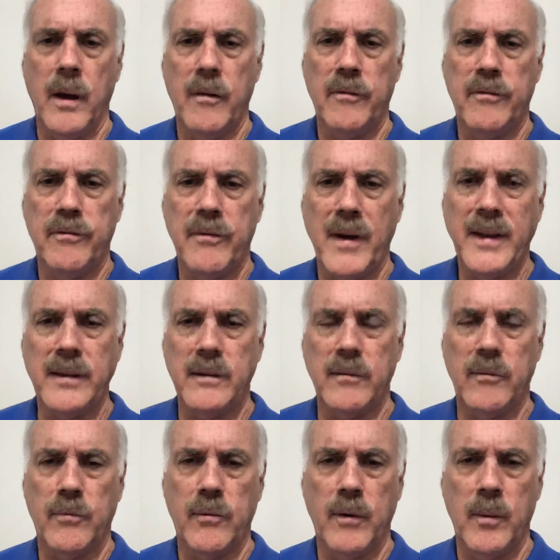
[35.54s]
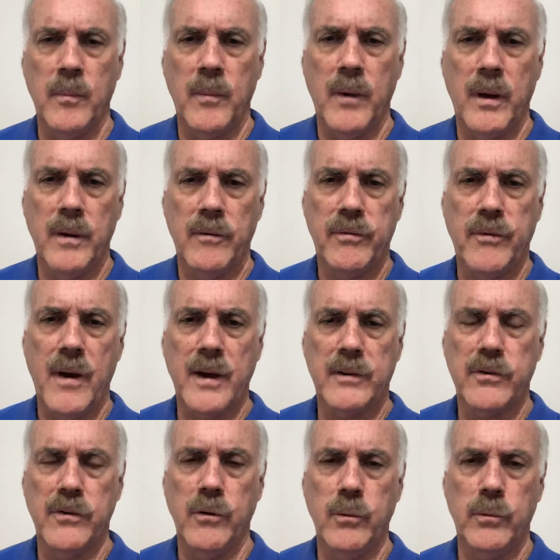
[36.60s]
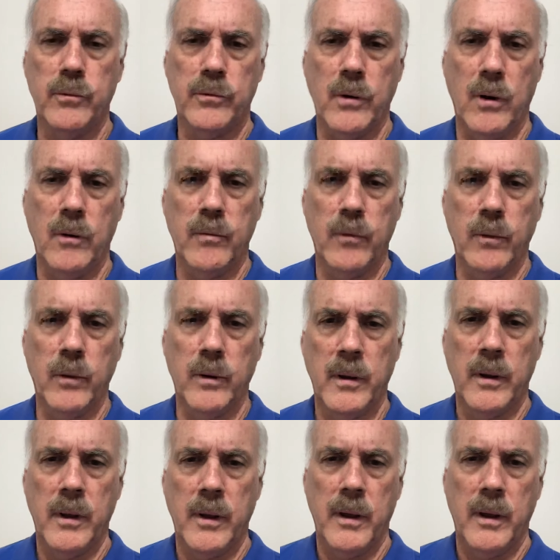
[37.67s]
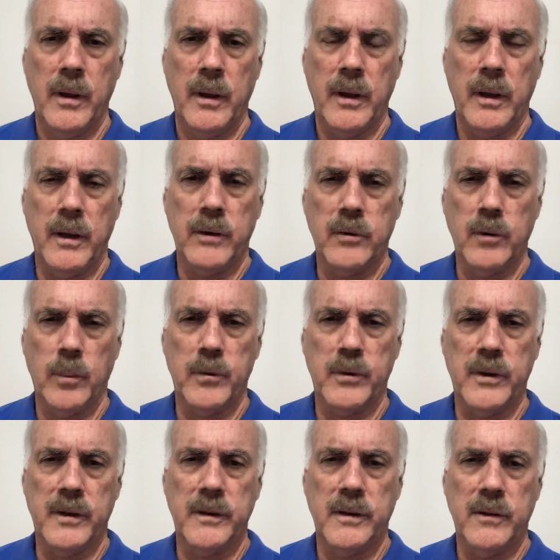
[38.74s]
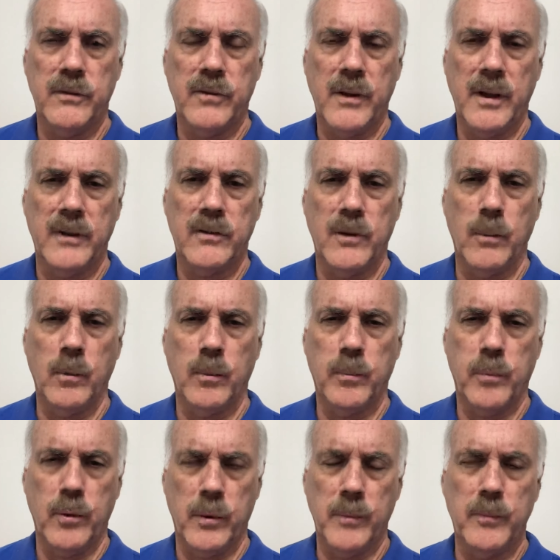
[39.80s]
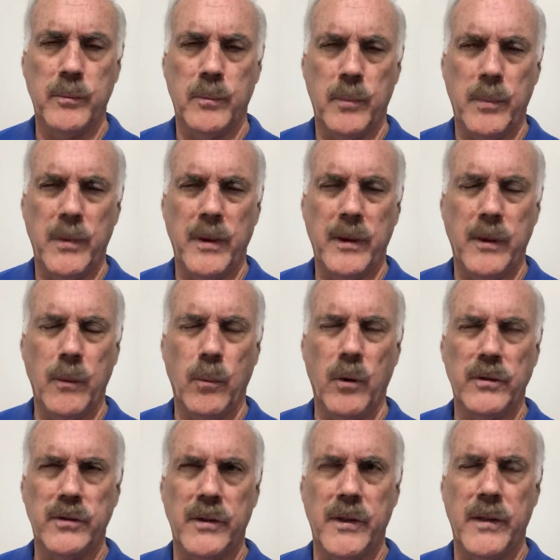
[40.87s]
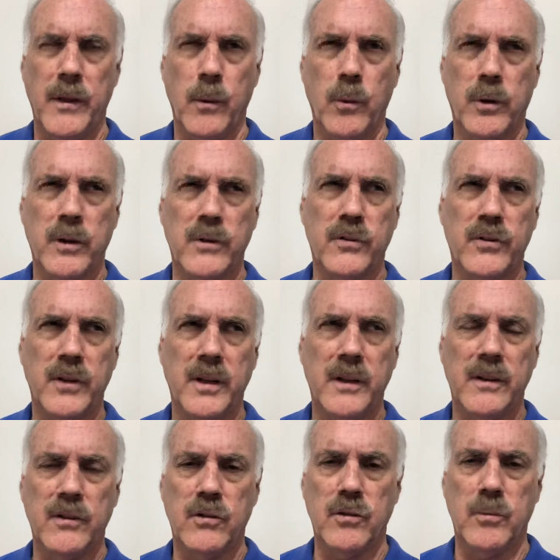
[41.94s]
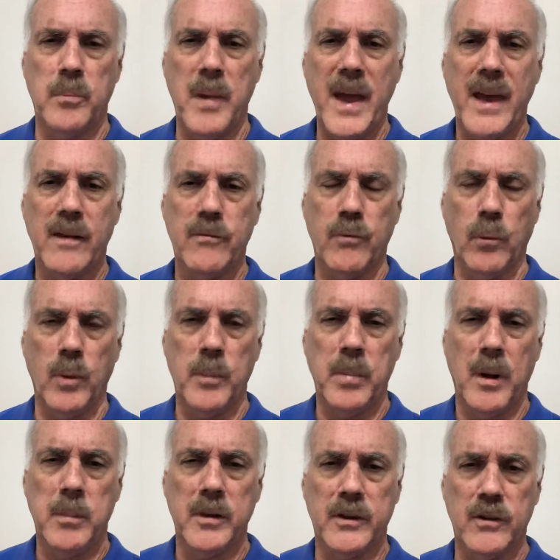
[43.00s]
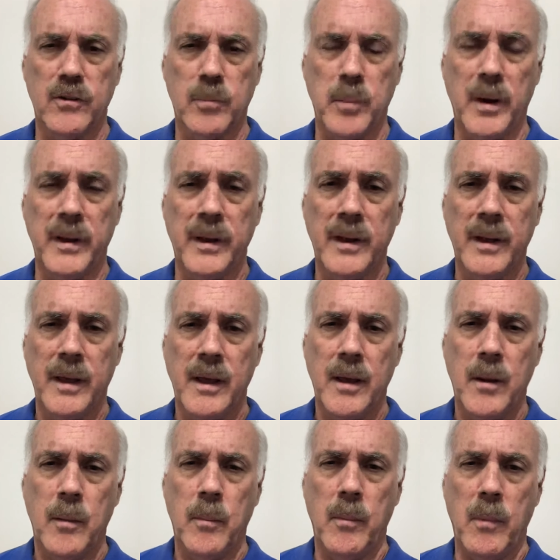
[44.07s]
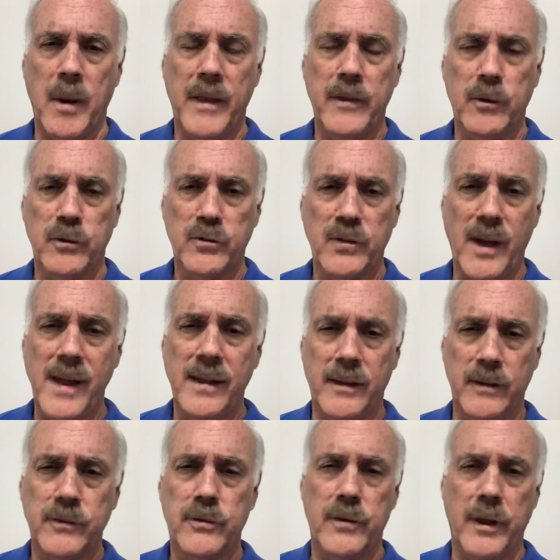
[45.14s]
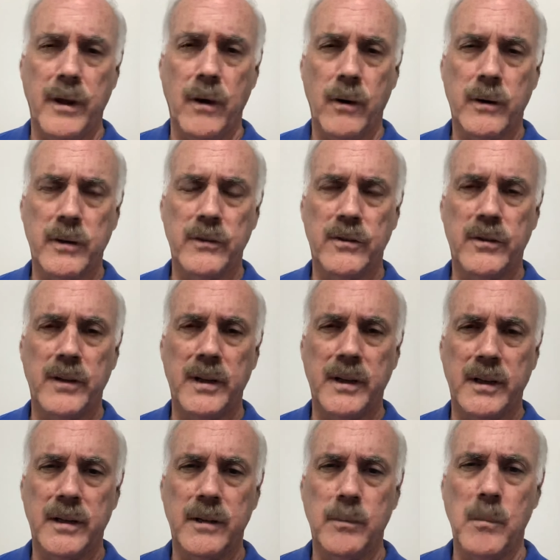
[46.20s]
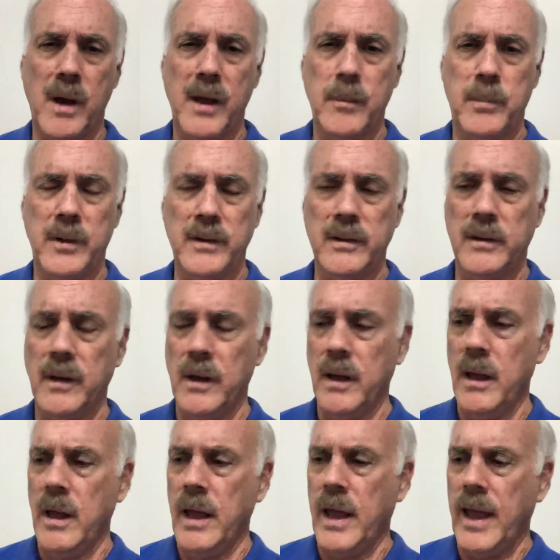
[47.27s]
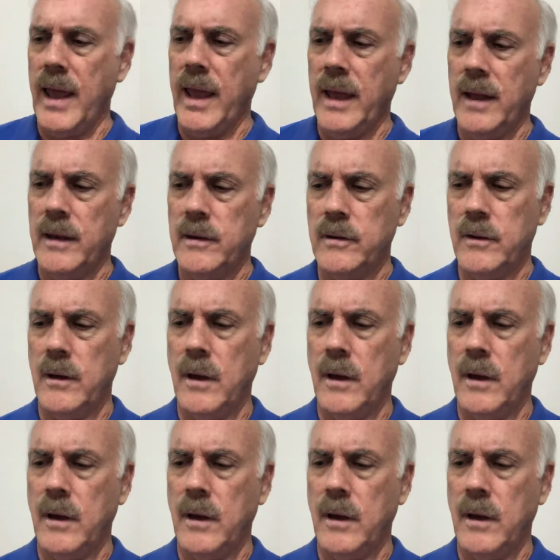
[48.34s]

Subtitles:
fight from Fox News over interpreting these things. They were pretty, it wasn't that they were conceding this is bad for Republicans, but by their silence, they are conceding it, in my opinion. And